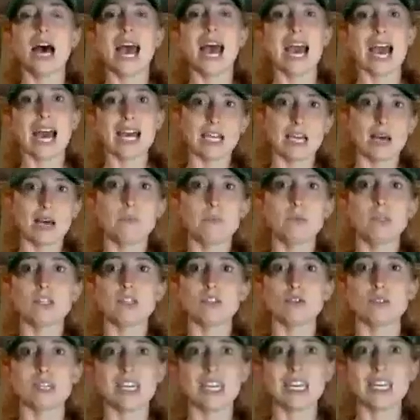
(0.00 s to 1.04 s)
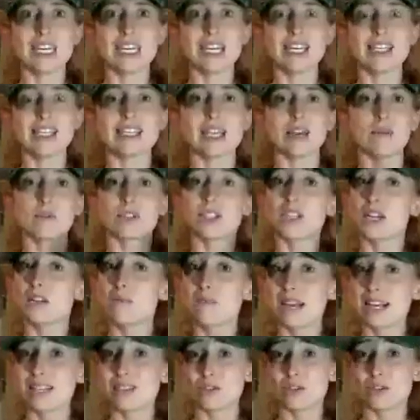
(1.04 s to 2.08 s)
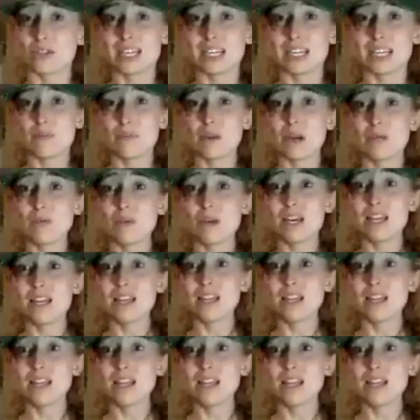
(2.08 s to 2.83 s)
I had a couple of zucchinis that I was going to make zucchini bread with,